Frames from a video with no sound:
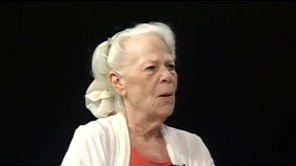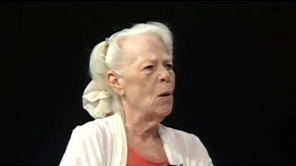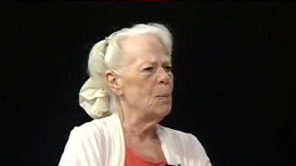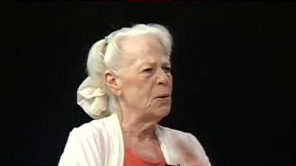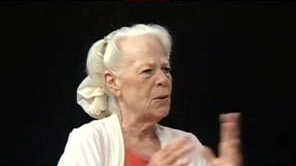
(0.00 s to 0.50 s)

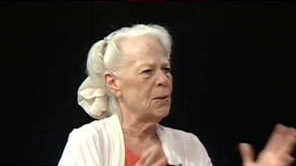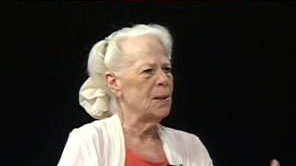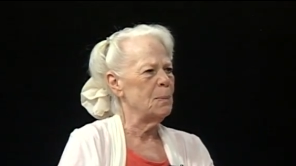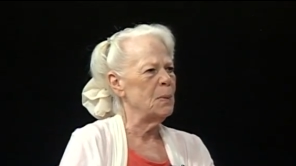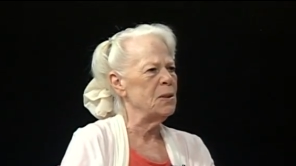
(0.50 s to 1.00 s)
opened her
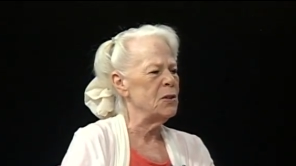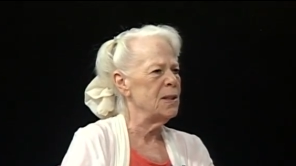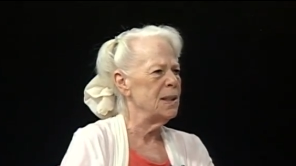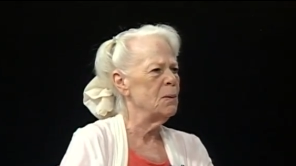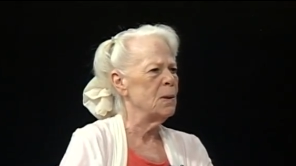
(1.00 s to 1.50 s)
up, and
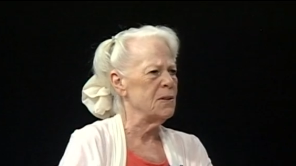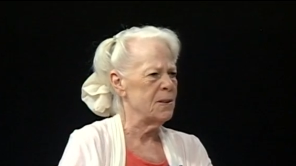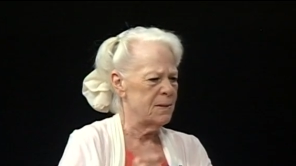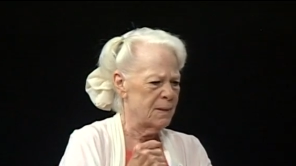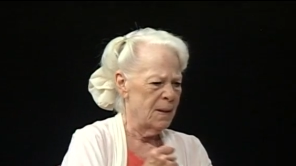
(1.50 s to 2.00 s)
she
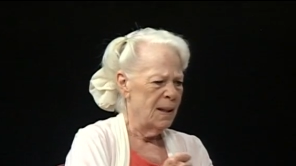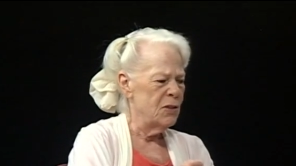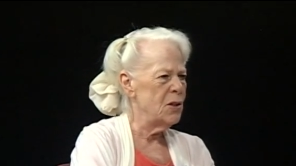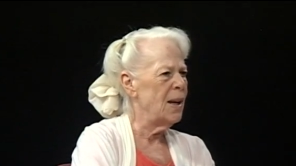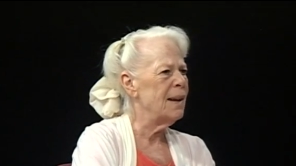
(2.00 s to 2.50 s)

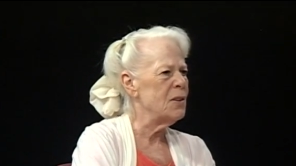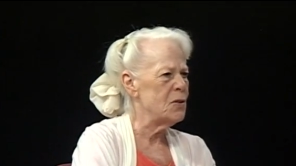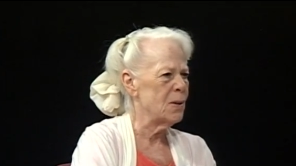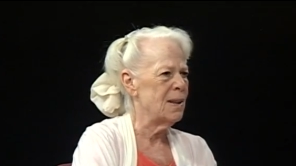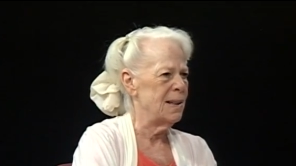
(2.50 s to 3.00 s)
had the
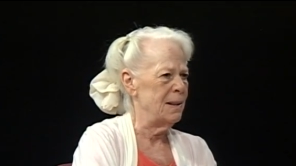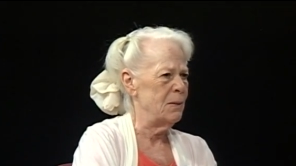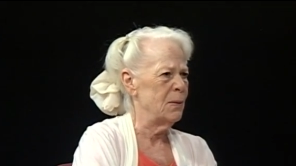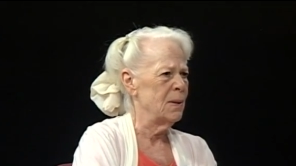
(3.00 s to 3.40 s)
drive.